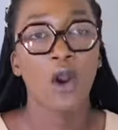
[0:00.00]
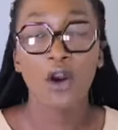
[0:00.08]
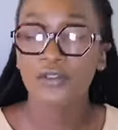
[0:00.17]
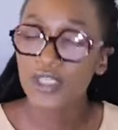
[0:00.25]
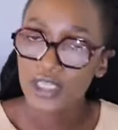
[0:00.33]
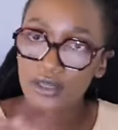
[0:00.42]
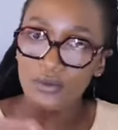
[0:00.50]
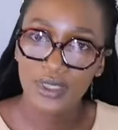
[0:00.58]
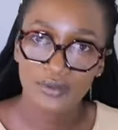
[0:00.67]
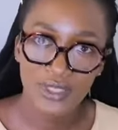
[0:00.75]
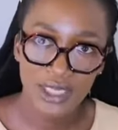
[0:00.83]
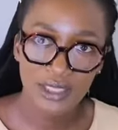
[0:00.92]
Obviously, you
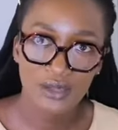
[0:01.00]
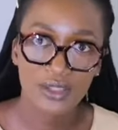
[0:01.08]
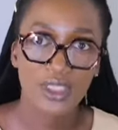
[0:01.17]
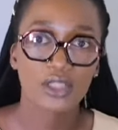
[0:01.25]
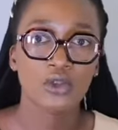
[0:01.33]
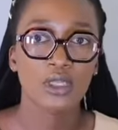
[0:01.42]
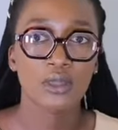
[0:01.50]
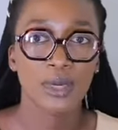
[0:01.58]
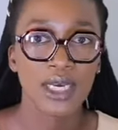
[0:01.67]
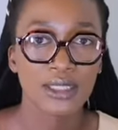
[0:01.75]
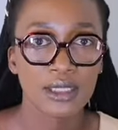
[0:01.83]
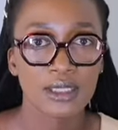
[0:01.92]
would have done the research on the
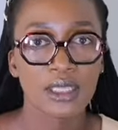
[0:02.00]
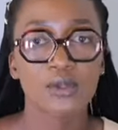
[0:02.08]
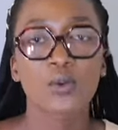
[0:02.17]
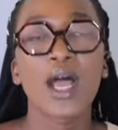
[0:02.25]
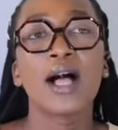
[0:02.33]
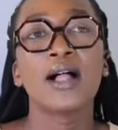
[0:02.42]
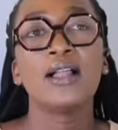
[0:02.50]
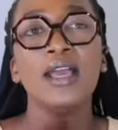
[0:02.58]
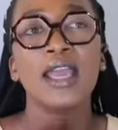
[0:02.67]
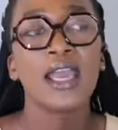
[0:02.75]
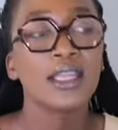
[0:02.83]
places as well.